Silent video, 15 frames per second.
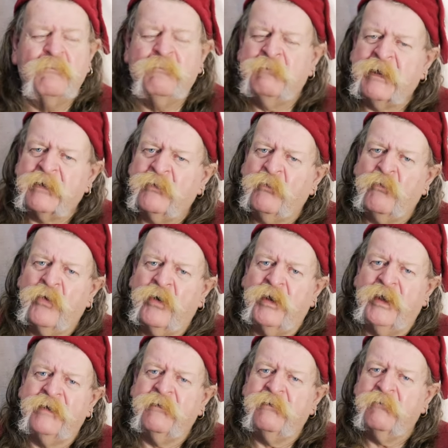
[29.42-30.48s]
black and
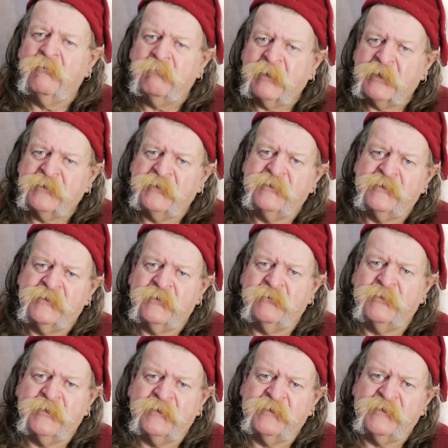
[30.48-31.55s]
white. Badgers
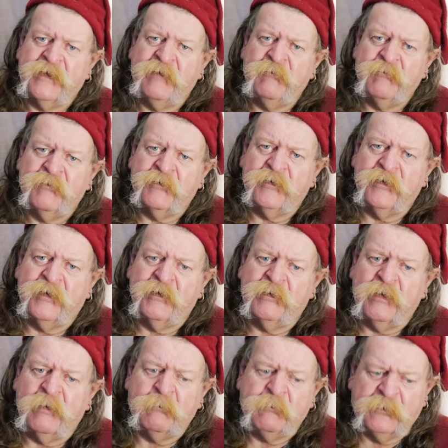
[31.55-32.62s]
suffer the same thing and
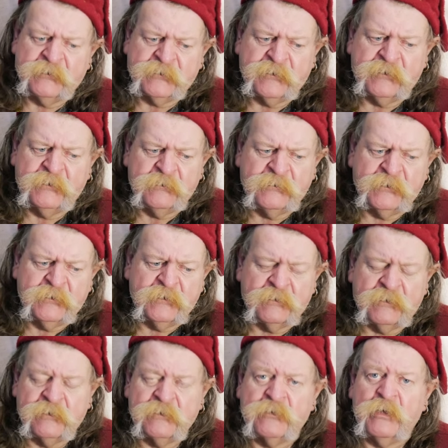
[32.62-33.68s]
they're persecuted
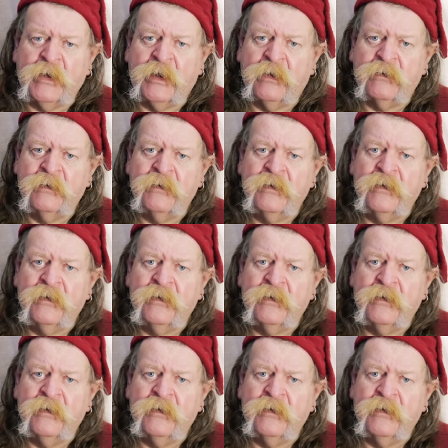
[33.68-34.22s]
as well.